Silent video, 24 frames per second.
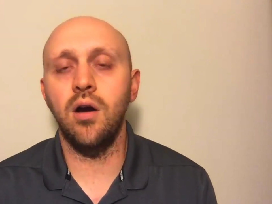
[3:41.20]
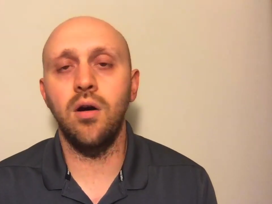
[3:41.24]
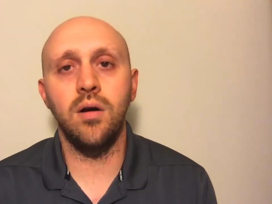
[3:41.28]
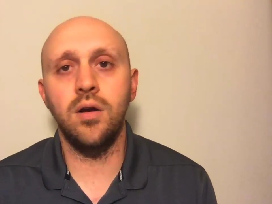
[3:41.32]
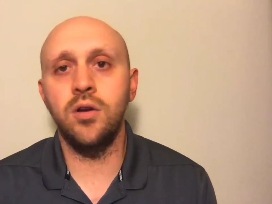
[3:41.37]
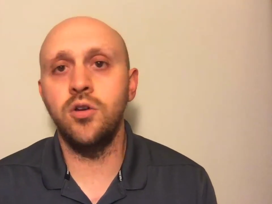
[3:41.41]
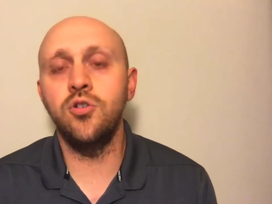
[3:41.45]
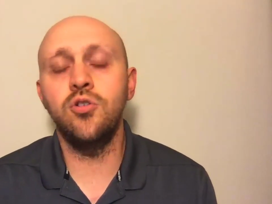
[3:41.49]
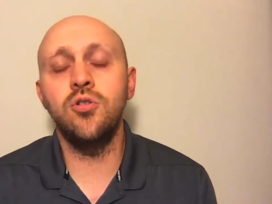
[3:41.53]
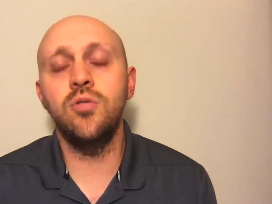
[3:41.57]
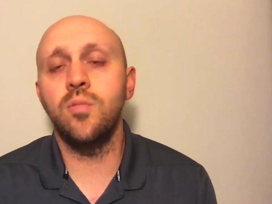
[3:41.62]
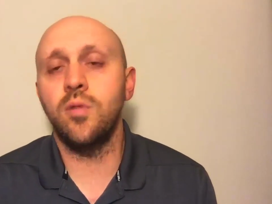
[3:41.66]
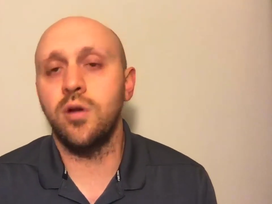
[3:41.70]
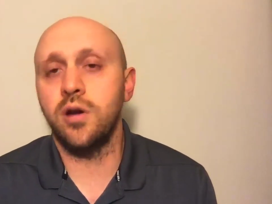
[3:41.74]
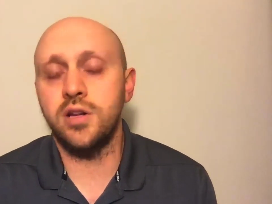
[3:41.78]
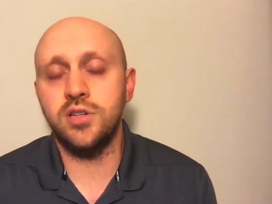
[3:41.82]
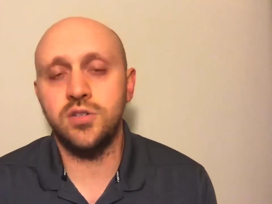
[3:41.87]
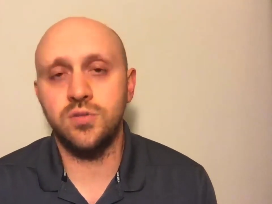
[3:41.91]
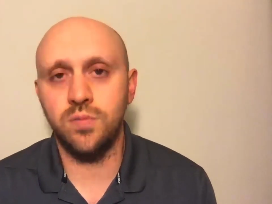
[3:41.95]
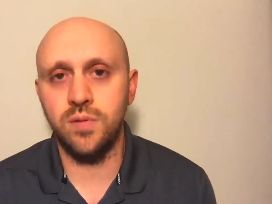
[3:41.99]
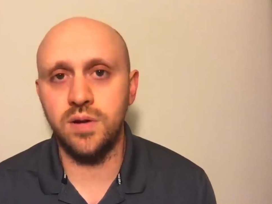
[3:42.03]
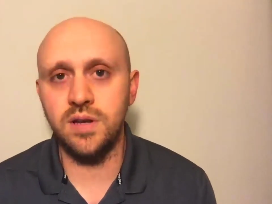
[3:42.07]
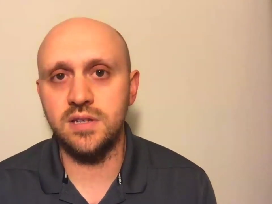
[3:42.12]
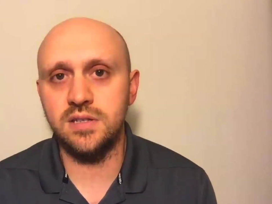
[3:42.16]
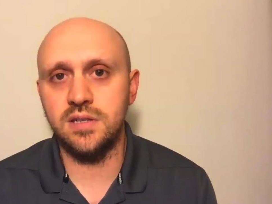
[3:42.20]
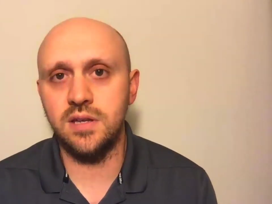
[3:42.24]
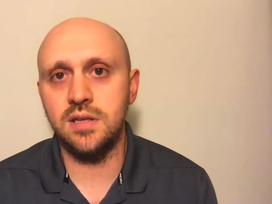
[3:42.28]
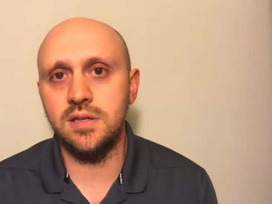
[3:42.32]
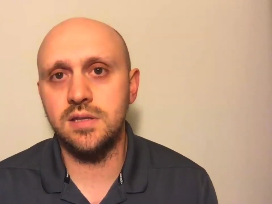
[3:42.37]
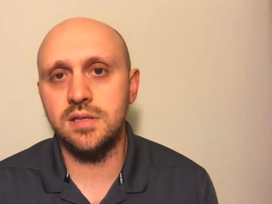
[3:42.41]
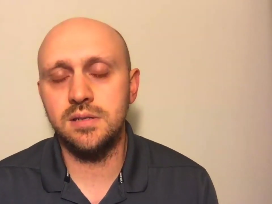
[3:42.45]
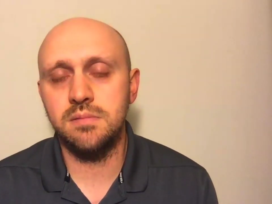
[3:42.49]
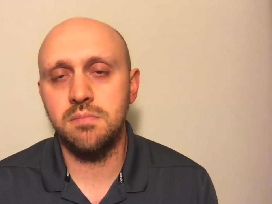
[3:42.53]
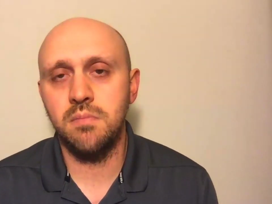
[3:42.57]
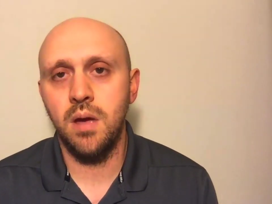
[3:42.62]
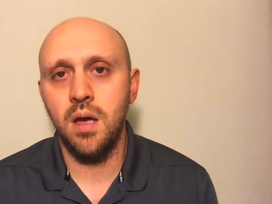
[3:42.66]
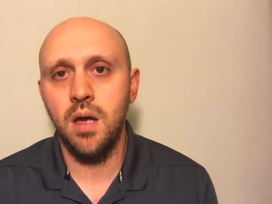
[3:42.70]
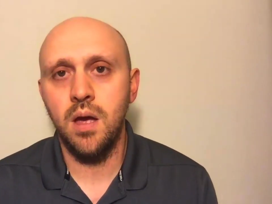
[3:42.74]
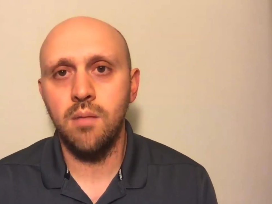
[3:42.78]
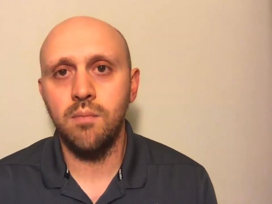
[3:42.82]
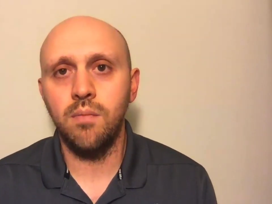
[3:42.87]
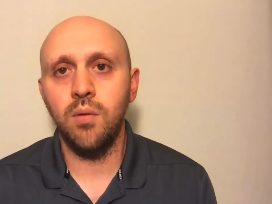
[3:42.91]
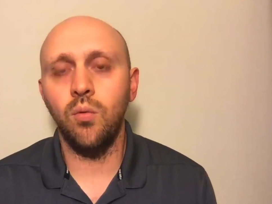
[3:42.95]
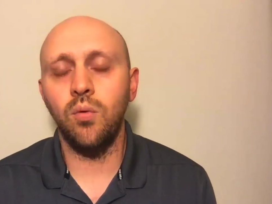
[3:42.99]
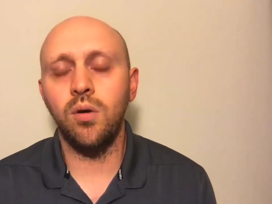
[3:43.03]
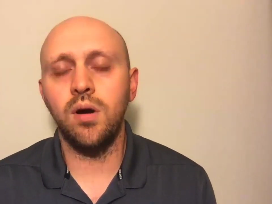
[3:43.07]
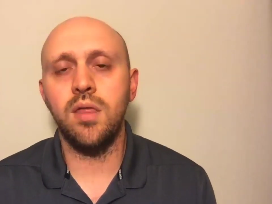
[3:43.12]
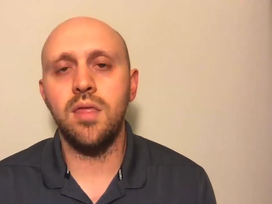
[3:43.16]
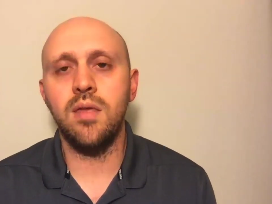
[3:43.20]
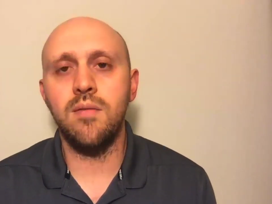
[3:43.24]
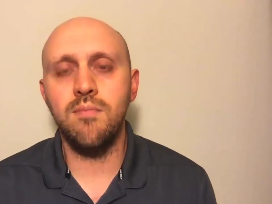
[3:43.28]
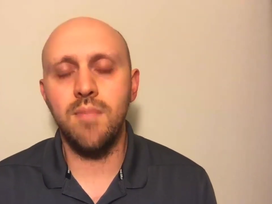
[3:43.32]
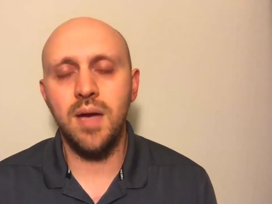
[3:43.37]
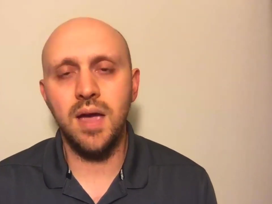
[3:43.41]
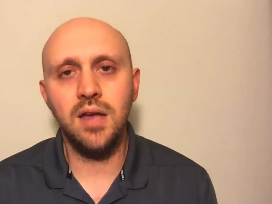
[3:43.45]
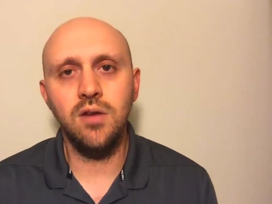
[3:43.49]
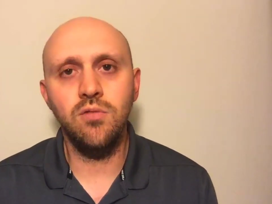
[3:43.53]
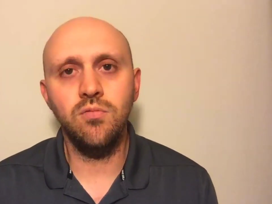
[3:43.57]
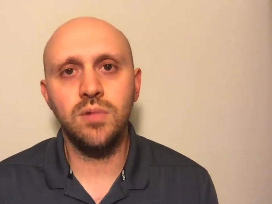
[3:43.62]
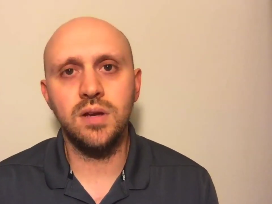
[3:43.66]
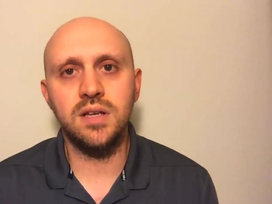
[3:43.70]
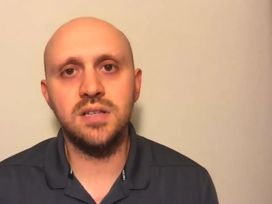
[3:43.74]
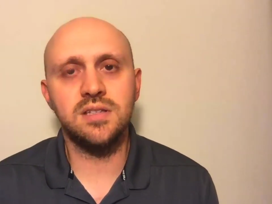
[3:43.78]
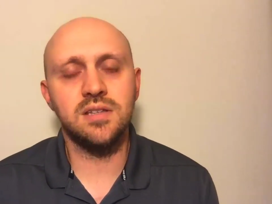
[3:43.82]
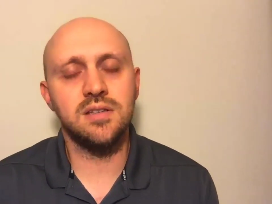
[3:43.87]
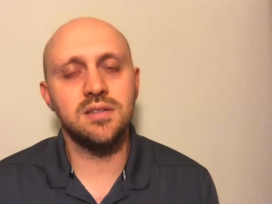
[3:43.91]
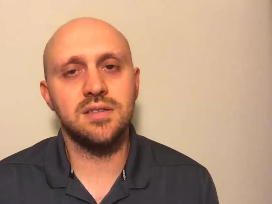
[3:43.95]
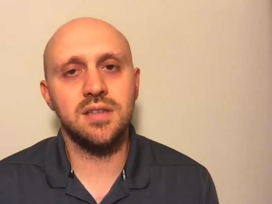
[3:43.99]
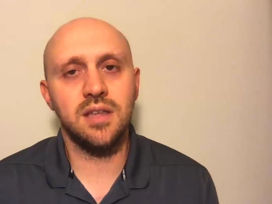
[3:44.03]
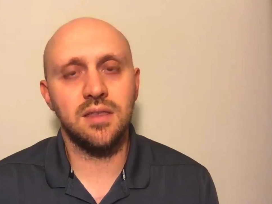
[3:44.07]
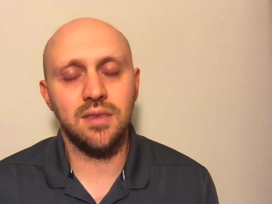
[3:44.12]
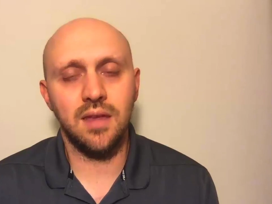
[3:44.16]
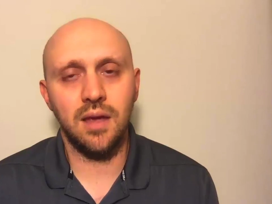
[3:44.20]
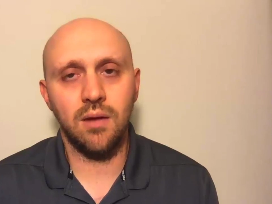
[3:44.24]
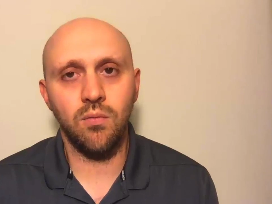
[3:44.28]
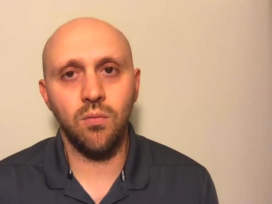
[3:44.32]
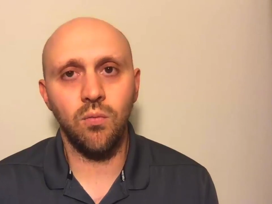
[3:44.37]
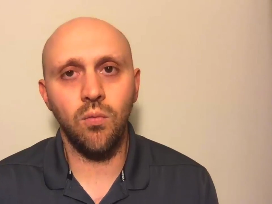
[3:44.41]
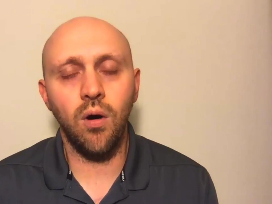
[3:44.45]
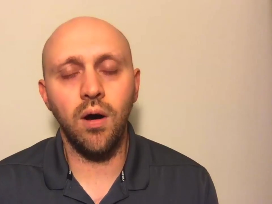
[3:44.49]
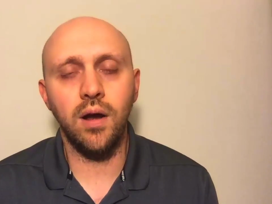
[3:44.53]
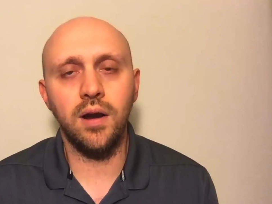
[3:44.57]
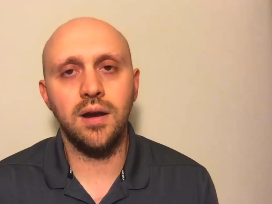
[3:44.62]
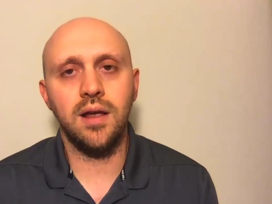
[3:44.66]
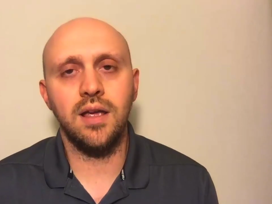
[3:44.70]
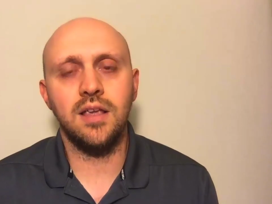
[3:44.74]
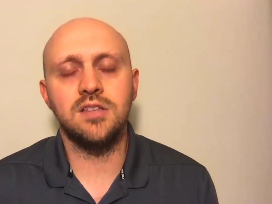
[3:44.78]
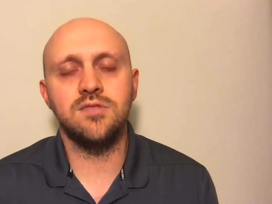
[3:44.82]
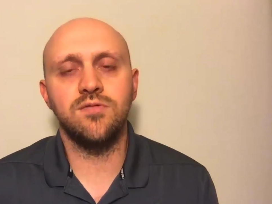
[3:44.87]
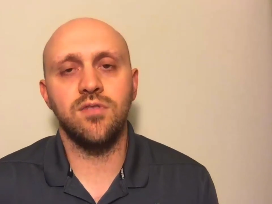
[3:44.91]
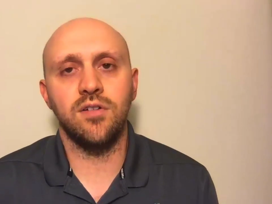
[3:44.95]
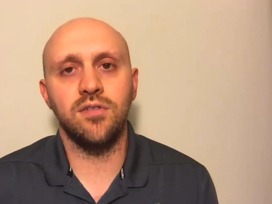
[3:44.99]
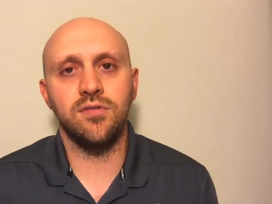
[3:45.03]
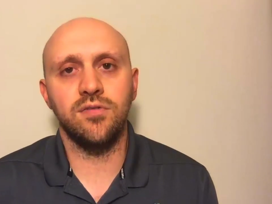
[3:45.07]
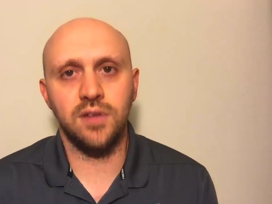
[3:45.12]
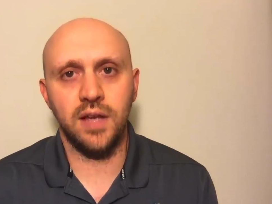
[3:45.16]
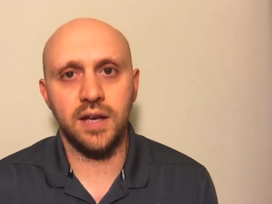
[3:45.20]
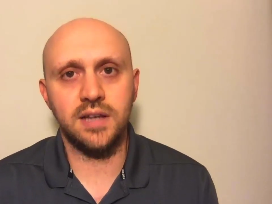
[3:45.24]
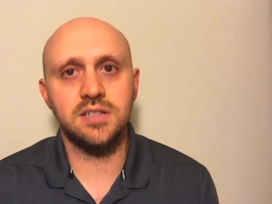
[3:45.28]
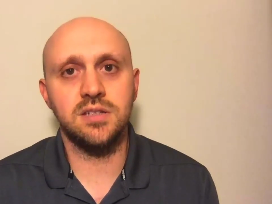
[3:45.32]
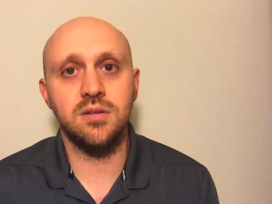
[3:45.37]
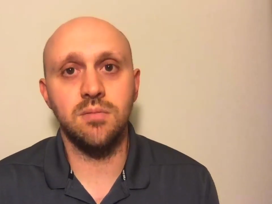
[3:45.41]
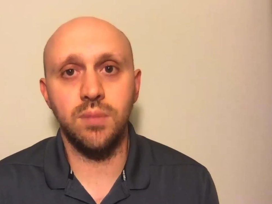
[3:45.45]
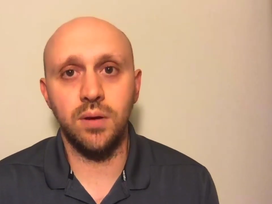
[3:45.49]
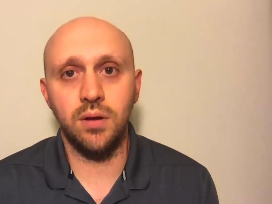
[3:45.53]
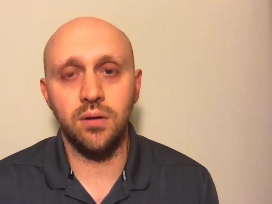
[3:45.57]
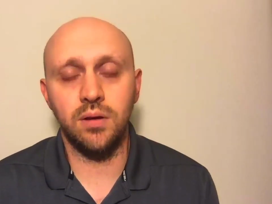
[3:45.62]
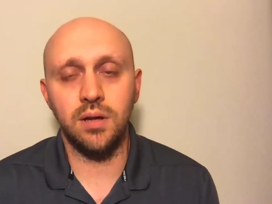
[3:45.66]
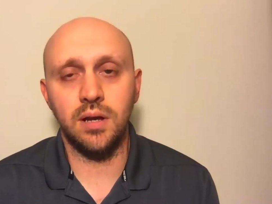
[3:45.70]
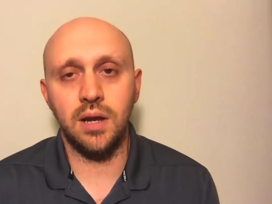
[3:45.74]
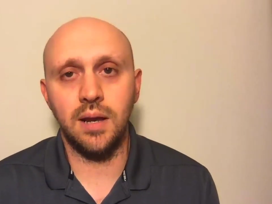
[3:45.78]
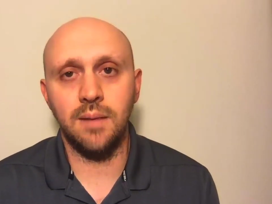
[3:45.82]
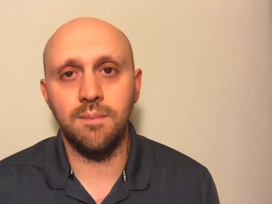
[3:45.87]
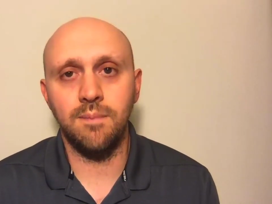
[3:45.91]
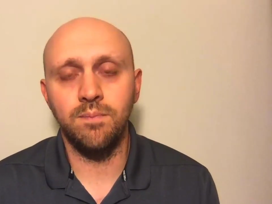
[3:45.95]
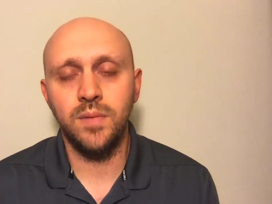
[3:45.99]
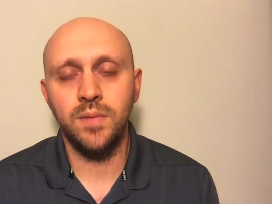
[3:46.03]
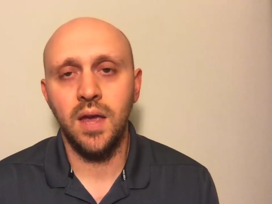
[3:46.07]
numerous reasons, but one of the main reasons that they want is for flexibility.